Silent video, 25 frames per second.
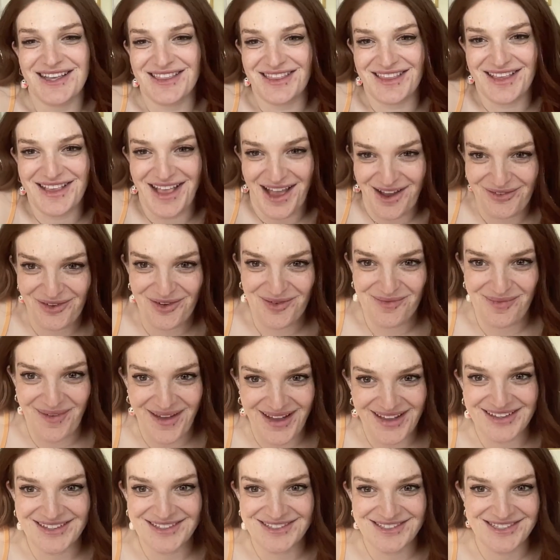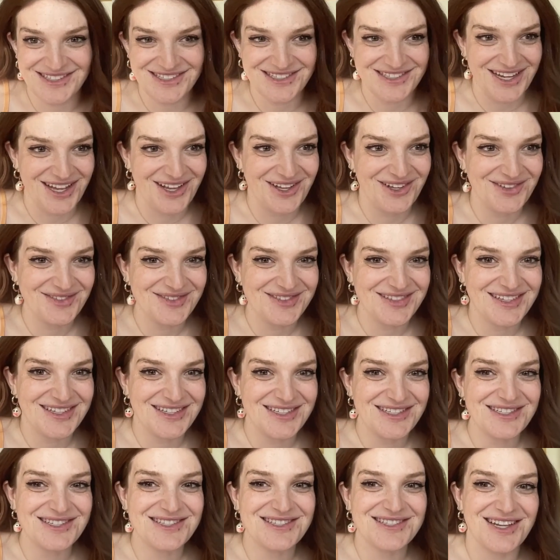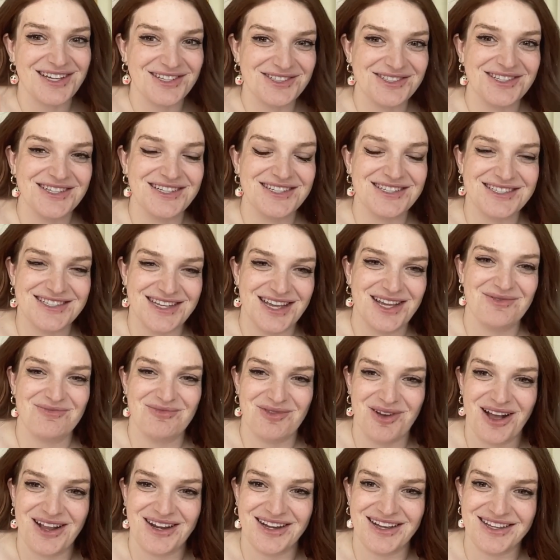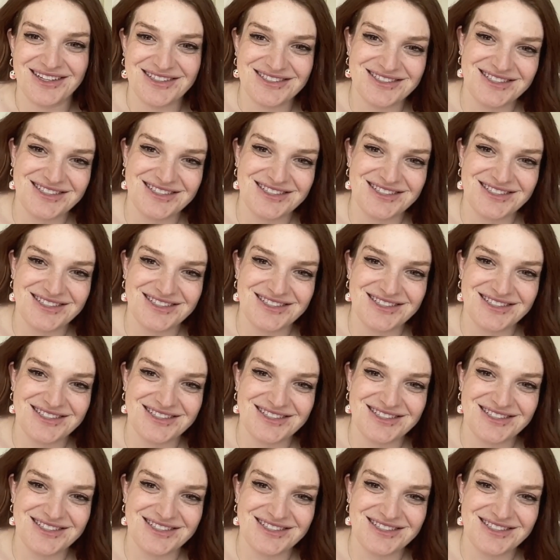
it ever made it to shelves. It is such an insane product.